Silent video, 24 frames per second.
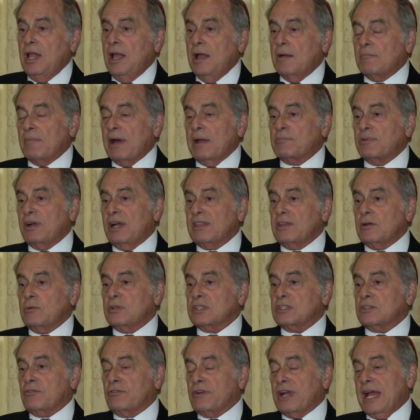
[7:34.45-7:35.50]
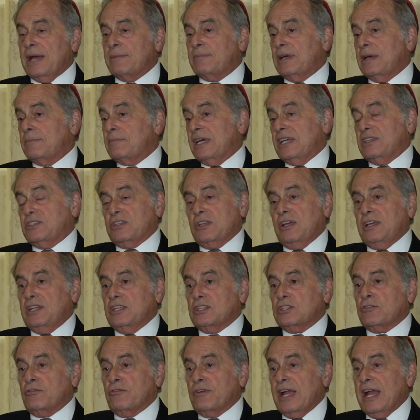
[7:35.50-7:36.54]
My brother was a rabbi, my son
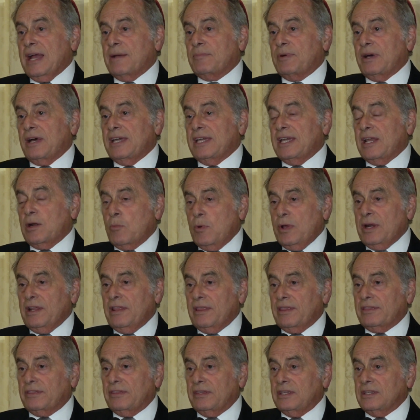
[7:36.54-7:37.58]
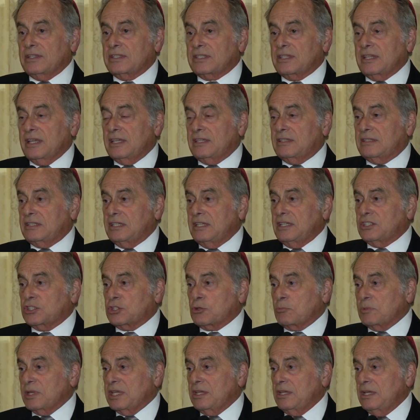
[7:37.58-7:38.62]
is a rabbi, and one of the things they
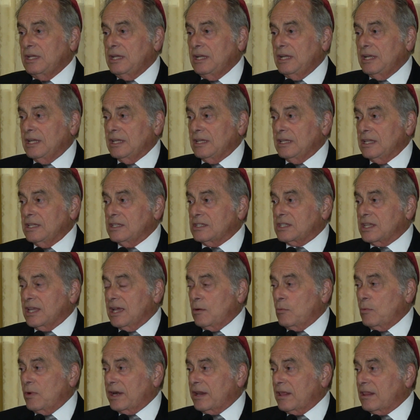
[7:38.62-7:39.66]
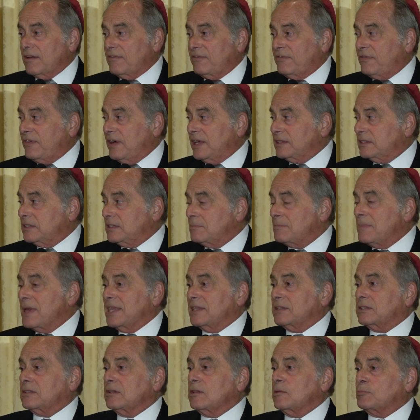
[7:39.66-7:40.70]
teach me is that one of the
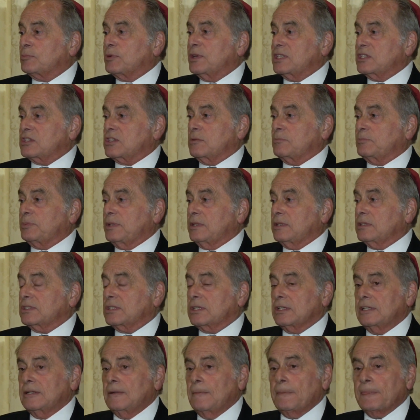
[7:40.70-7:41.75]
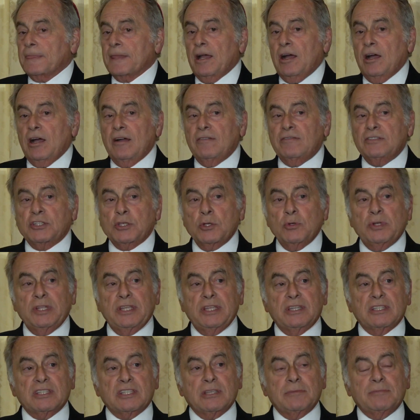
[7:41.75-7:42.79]
fundamental principles of
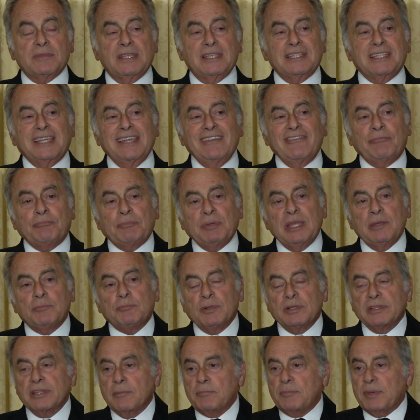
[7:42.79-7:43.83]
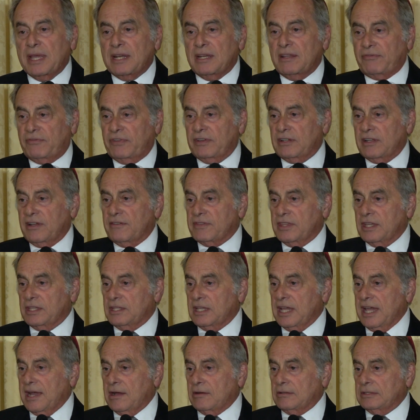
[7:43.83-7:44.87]
Judaism, give people the benefit of the
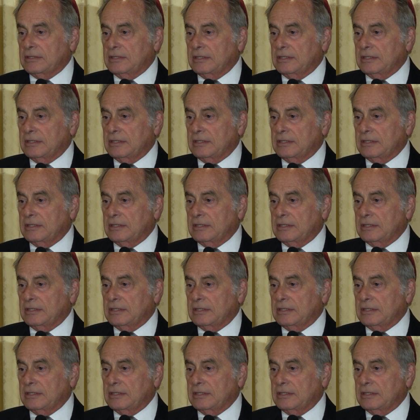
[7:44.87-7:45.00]
doubt.